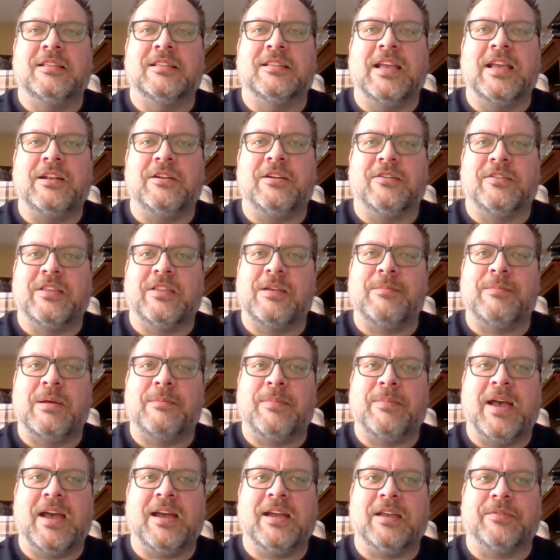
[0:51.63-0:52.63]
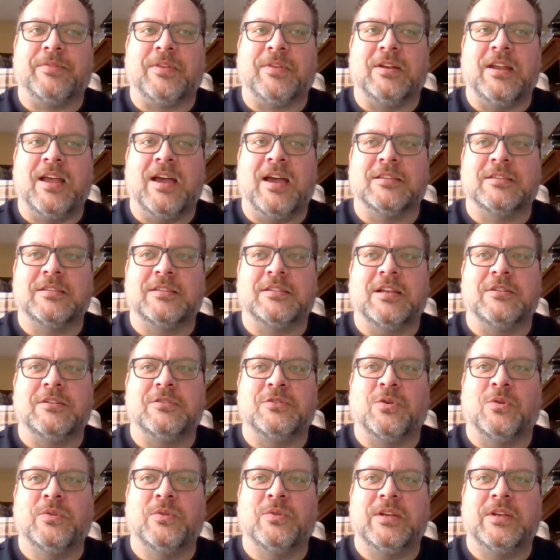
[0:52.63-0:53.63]
Later, they met back at the nest
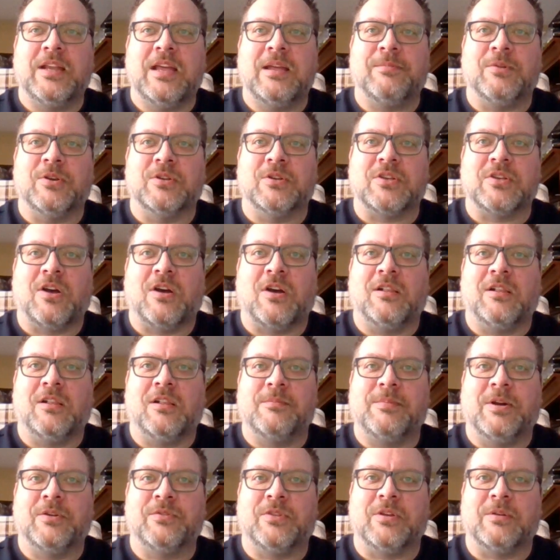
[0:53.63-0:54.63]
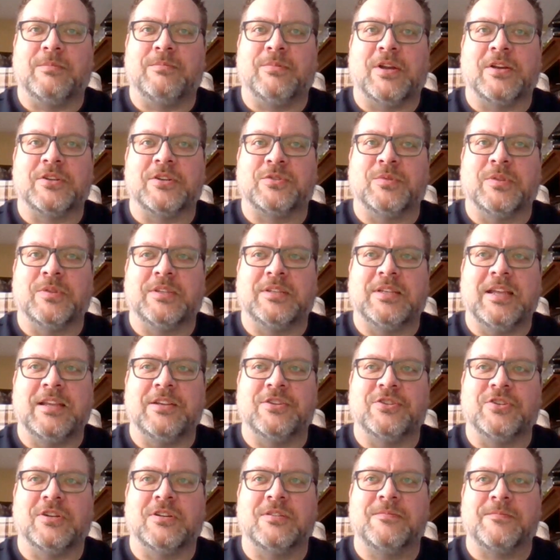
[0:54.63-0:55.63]
and told the neighbors all about their brush with
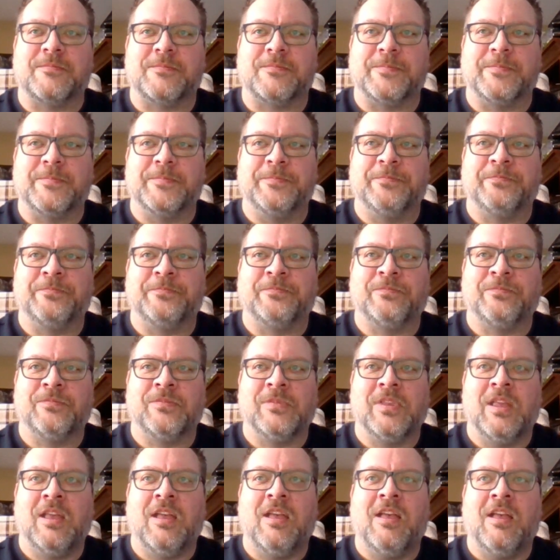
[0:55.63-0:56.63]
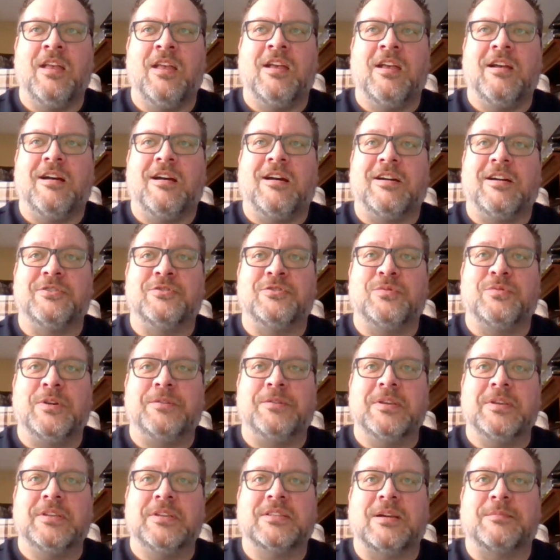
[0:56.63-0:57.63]
danger. On
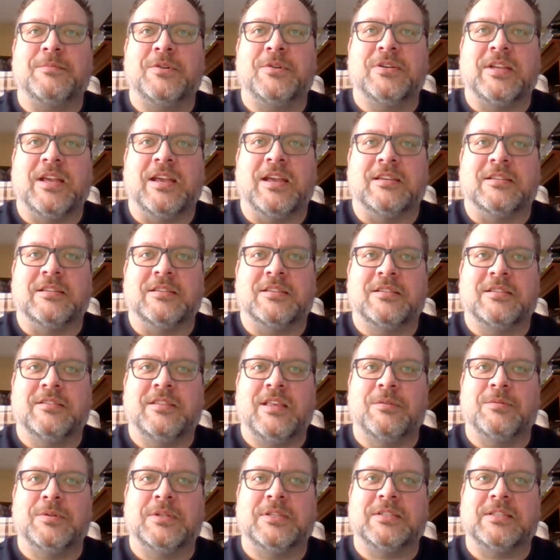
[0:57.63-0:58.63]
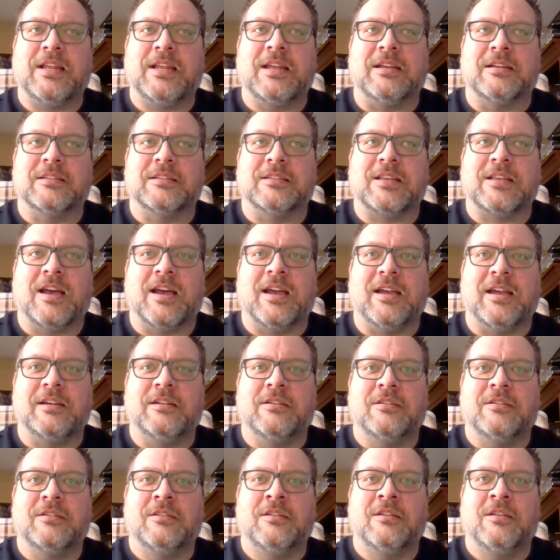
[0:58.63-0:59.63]
dreary summer days, they would stay
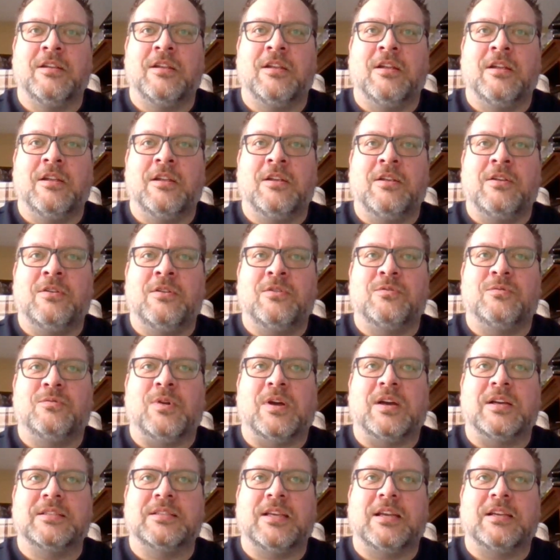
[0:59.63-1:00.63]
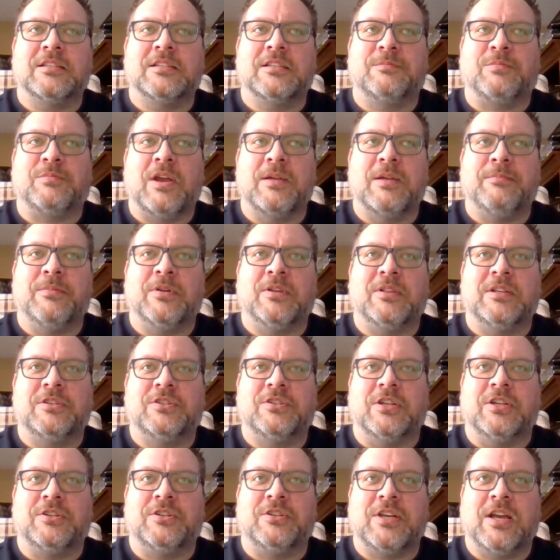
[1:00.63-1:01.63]
inside. Roz asked Bright Bill and
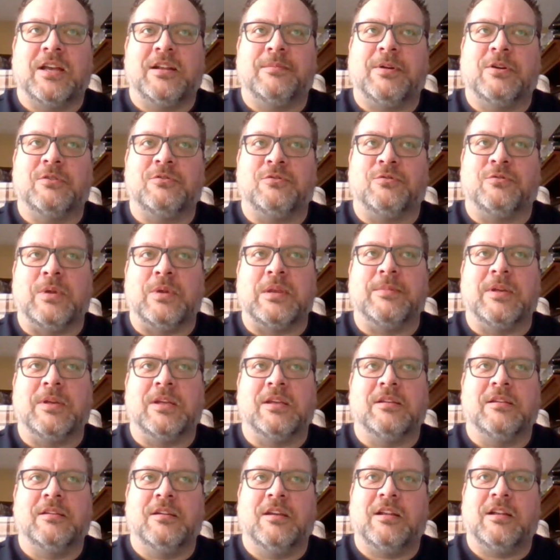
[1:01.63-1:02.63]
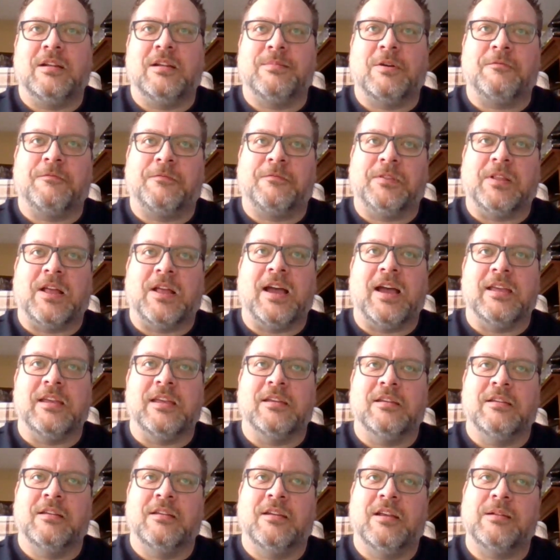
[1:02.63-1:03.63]
Chit Chat about dreaming, and about
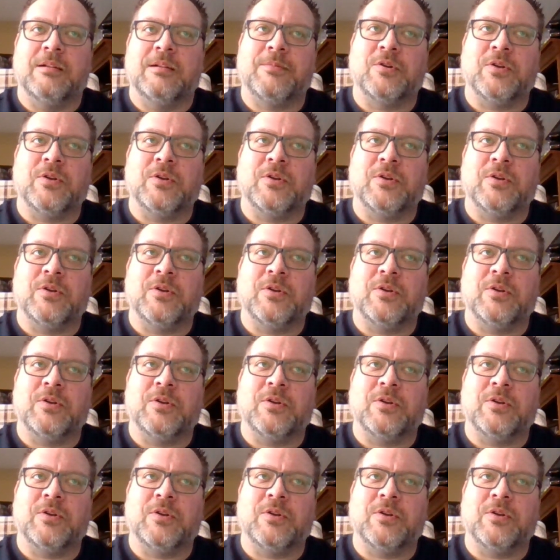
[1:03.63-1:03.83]
flying, and